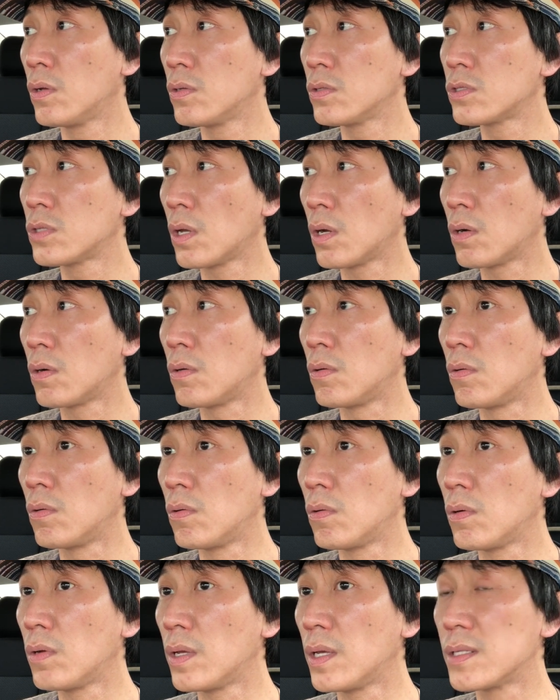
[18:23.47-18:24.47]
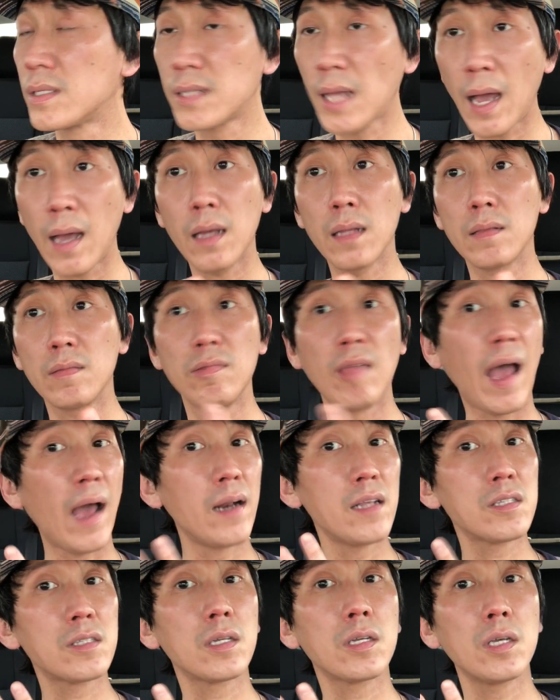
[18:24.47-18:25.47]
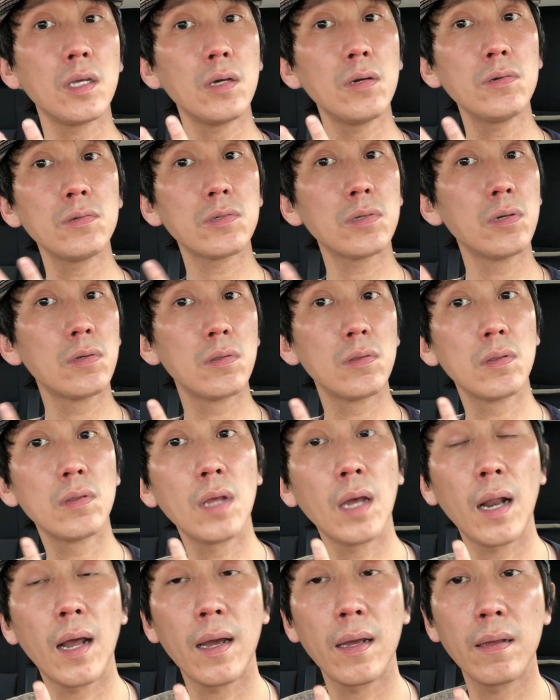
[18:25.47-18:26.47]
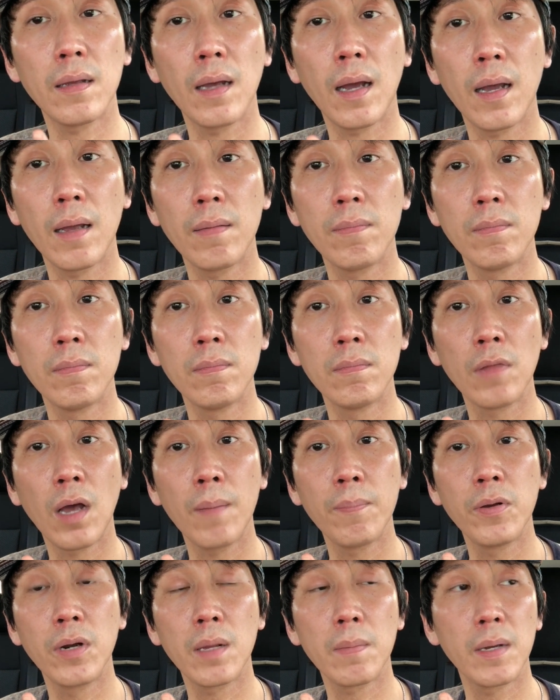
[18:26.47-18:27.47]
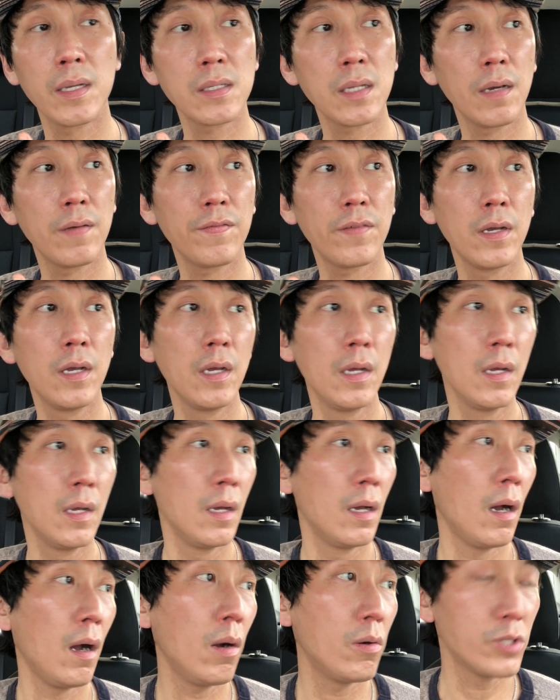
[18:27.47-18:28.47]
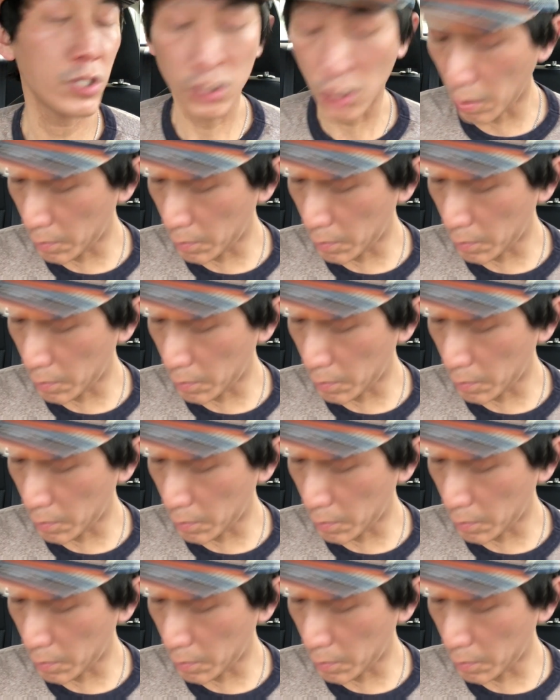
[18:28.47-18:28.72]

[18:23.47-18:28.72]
So is that is the guilt that I am not putting myself? Oh, so